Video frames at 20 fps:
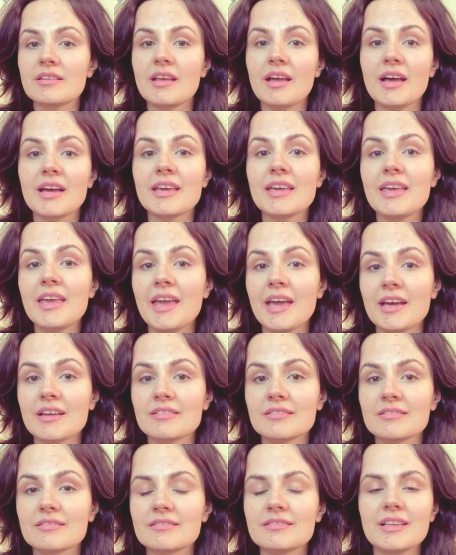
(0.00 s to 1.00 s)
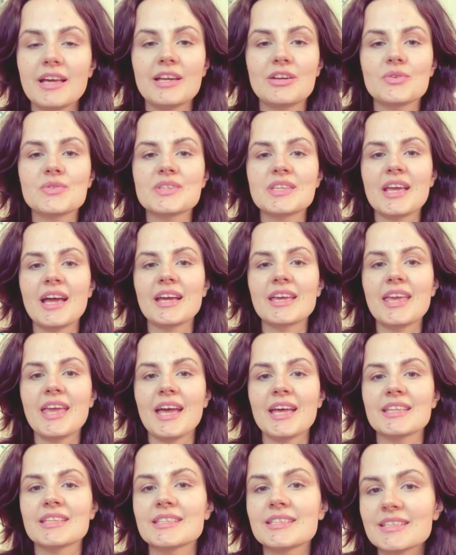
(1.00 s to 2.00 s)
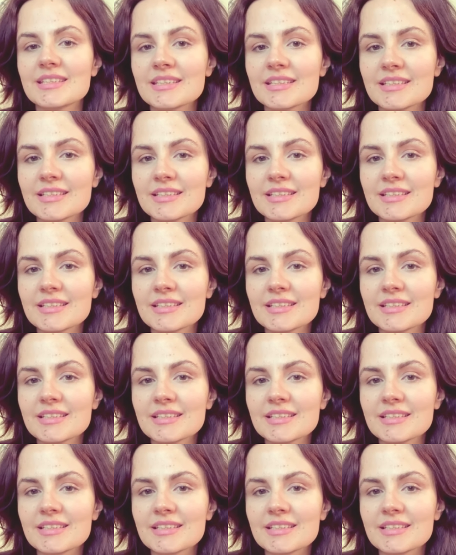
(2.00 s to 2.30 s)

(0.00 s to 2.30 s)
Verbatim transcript: I can't. I don't say, I can't.